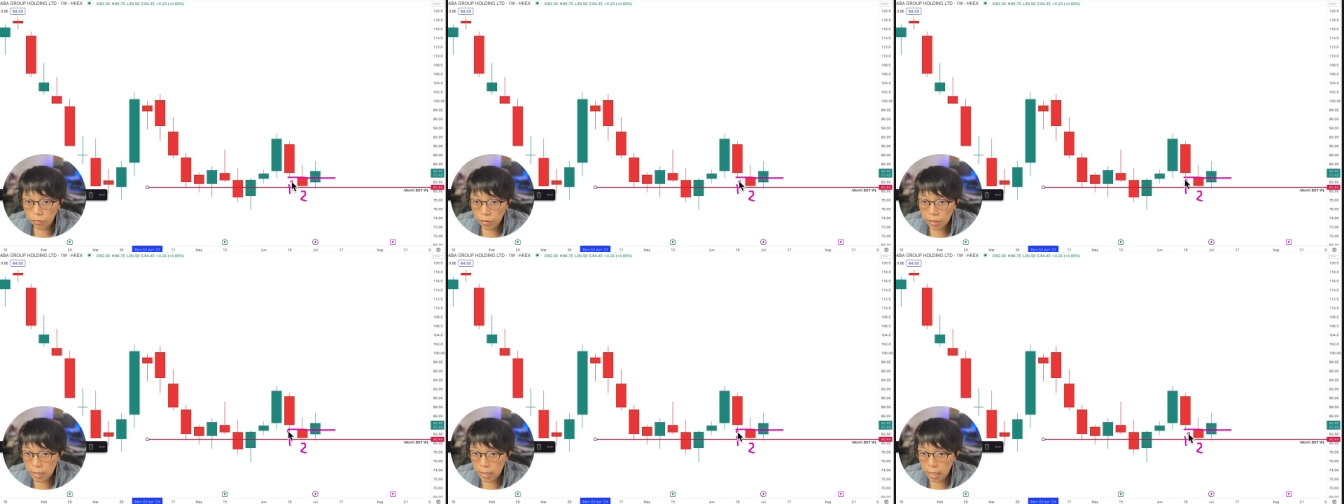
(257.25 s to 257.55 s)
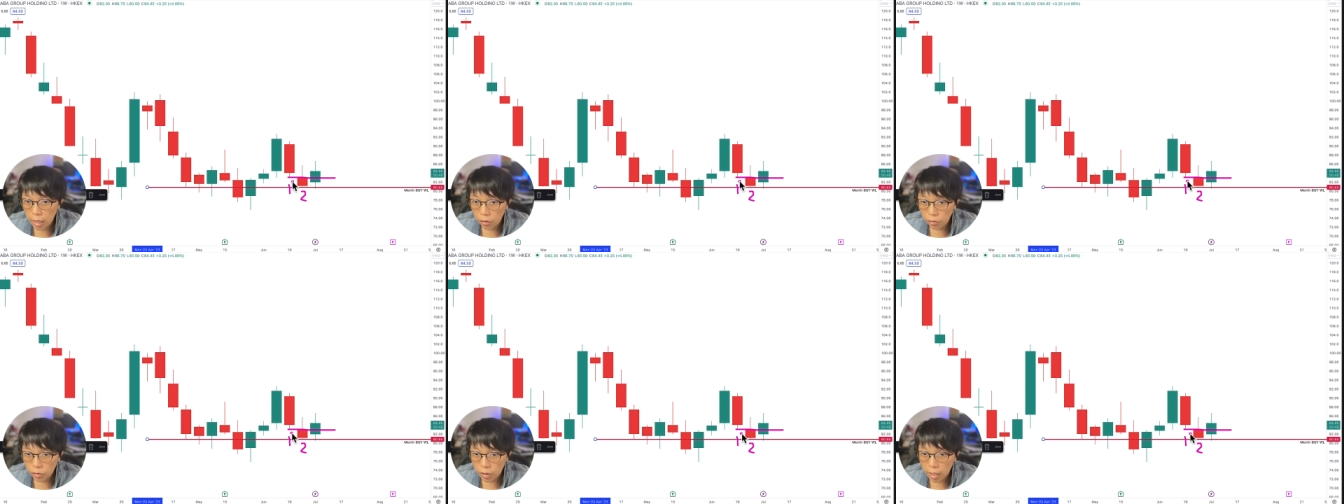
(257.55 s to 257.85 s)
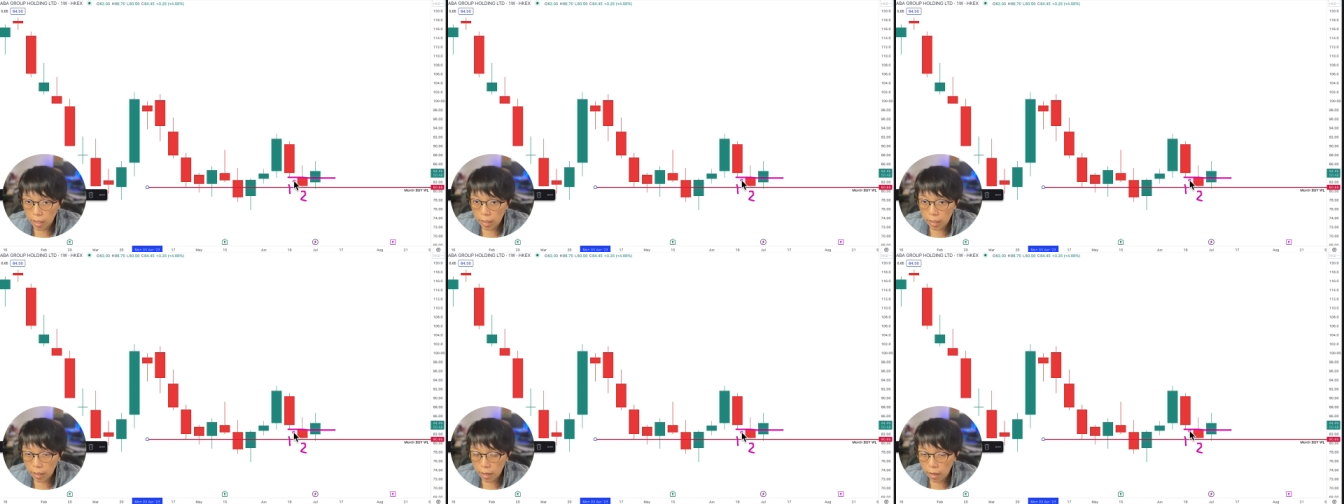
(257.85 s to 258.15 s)
result
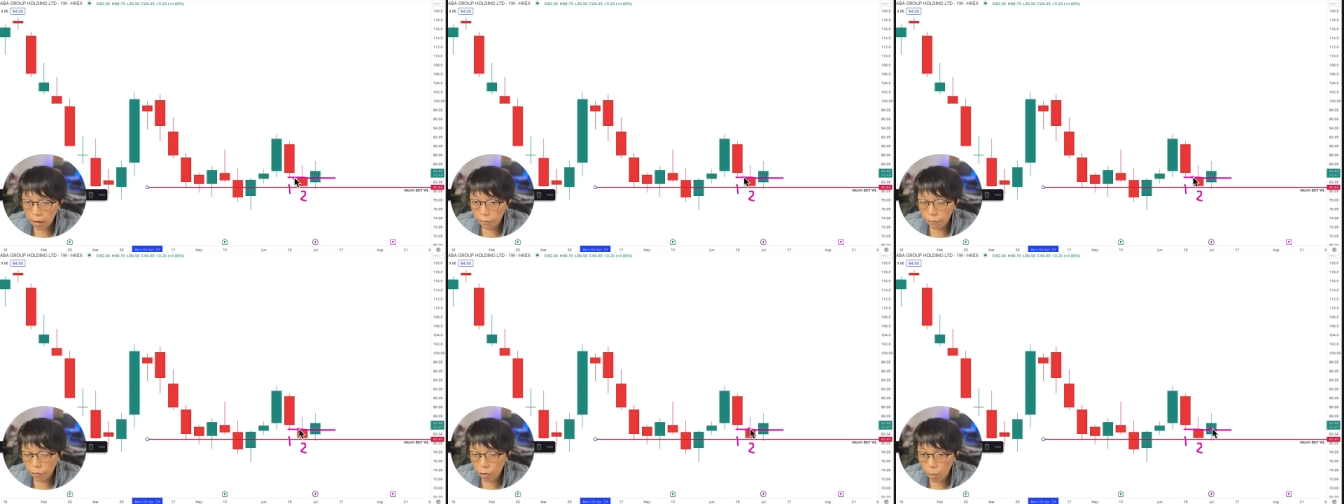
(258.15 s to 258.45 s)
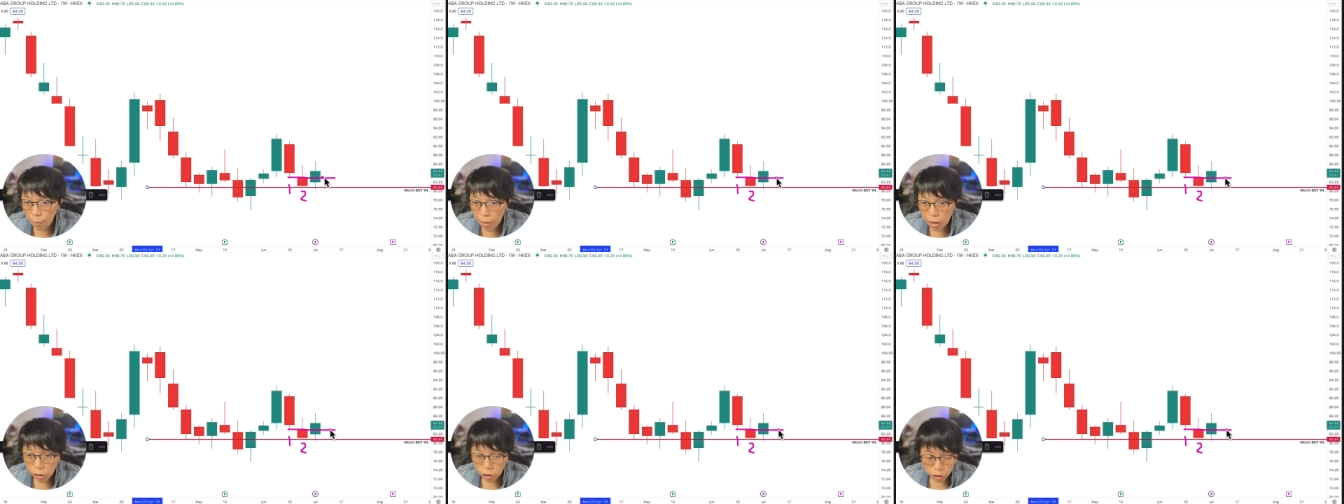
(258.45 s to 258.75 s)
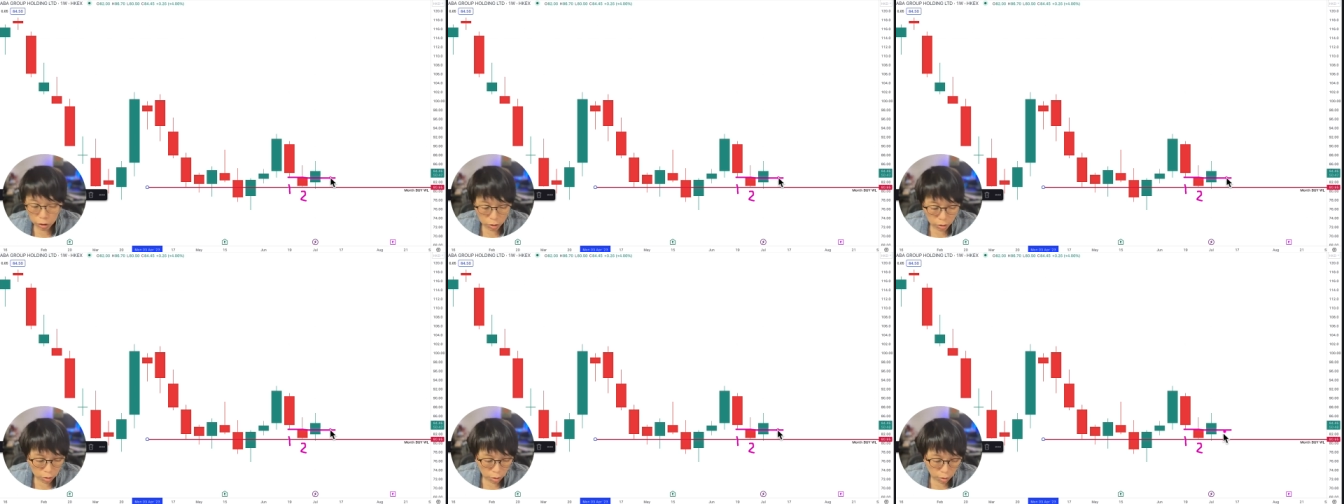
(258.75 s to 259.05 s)
in a
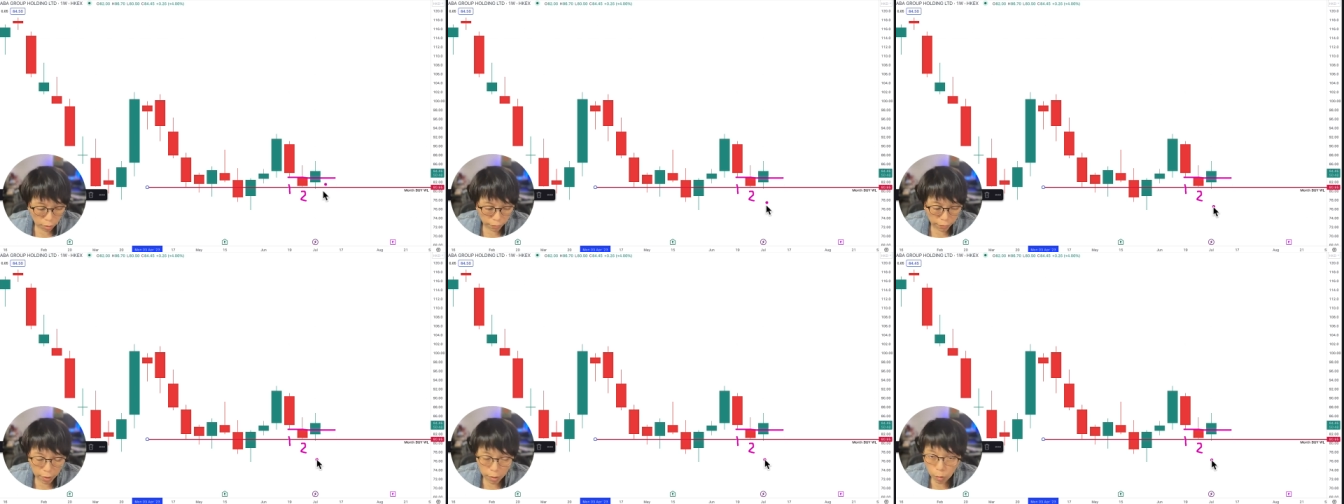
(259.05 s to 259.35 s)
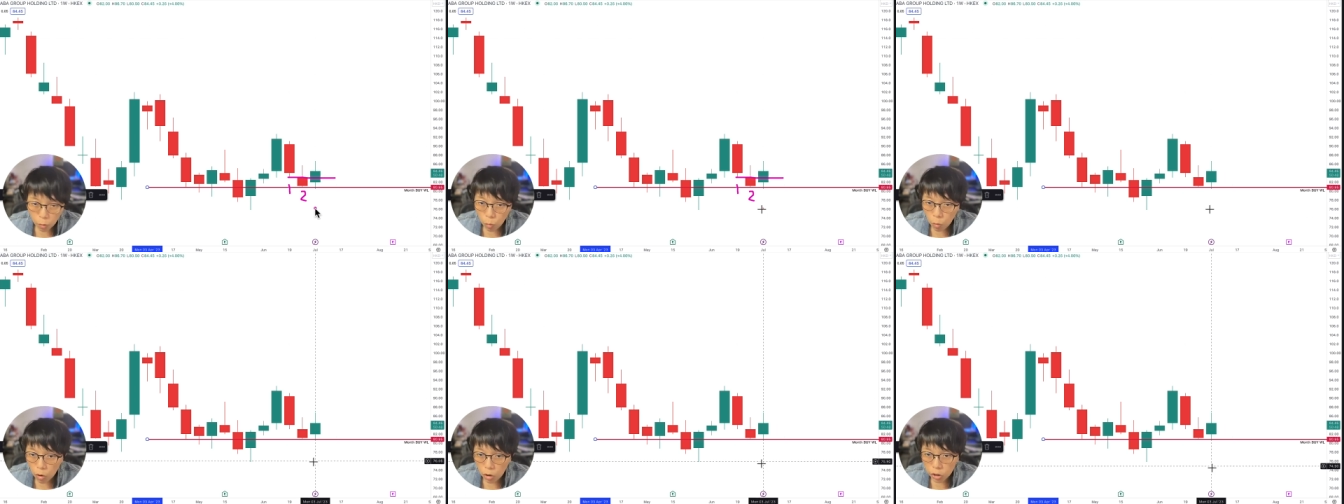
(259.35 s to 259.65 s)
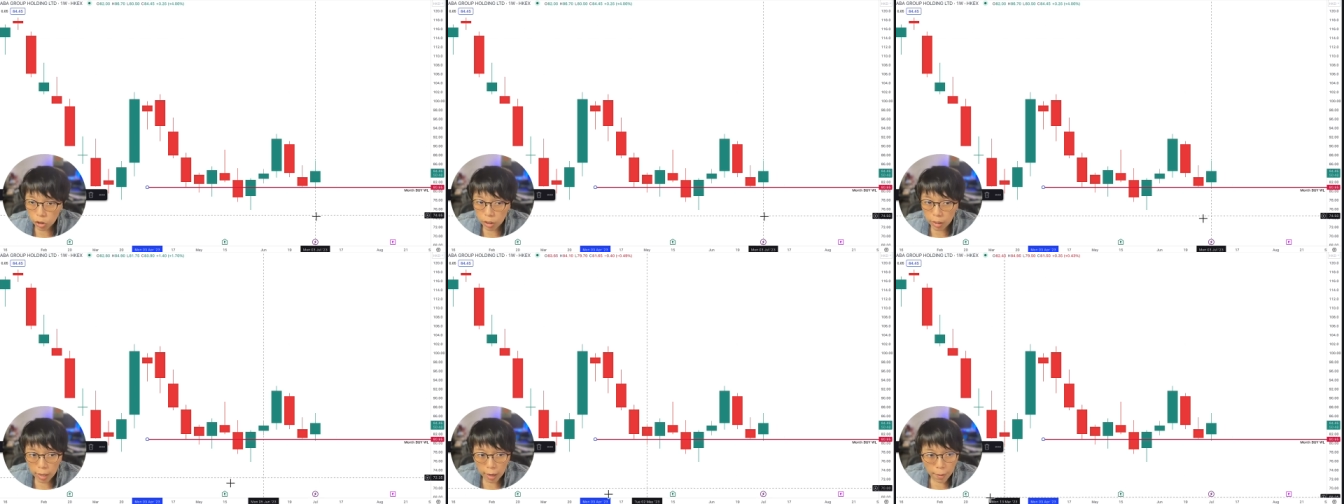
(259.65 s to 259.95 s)
formation of a
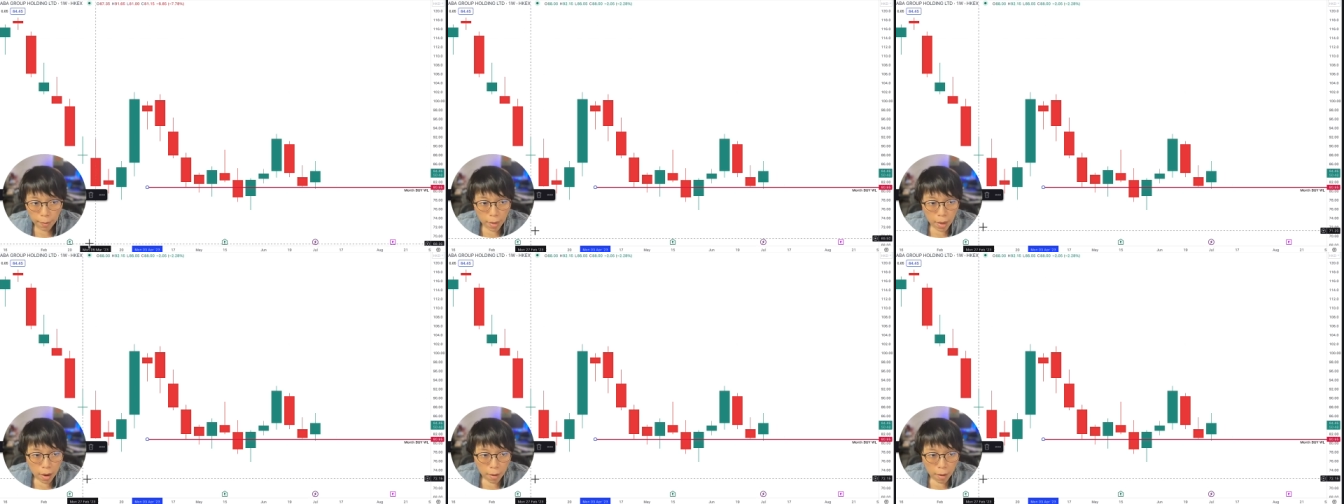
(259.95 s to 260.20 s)
wash line.